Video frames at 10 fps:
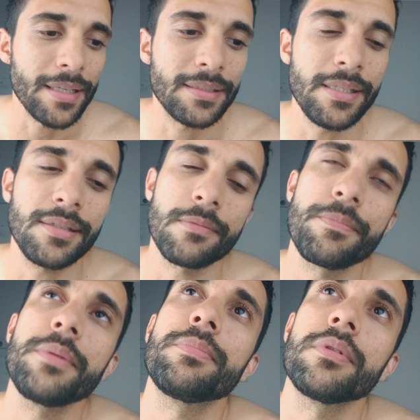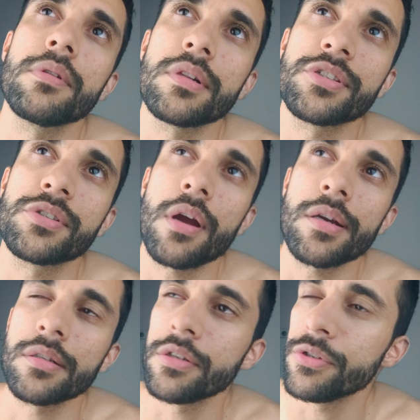I see some people
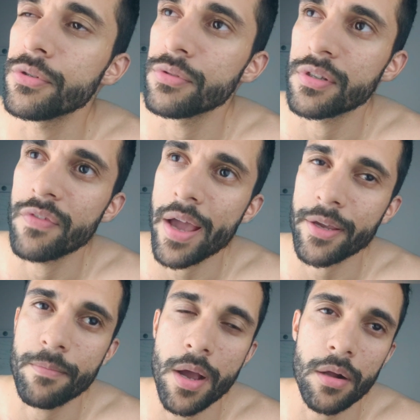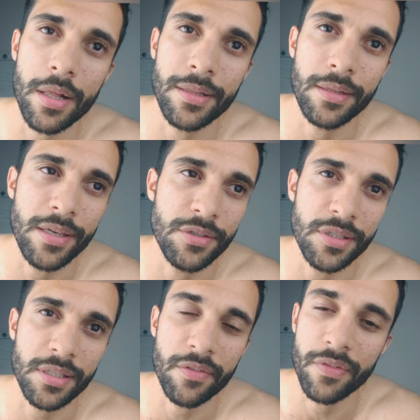starting to use the vacuum bell and they
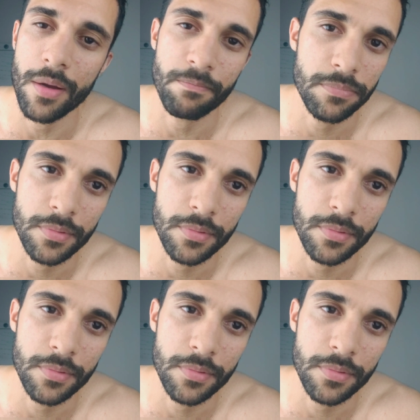just give up.